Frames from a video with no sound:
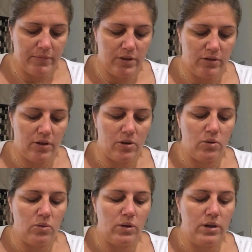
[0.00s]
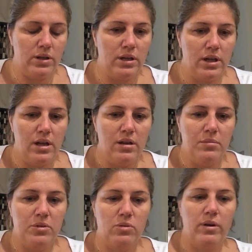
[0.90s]
So
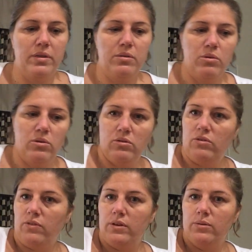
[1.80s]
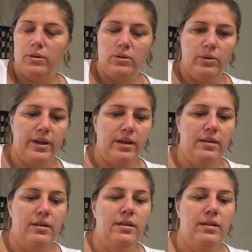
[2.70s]
I'm going to run through those for you real quick.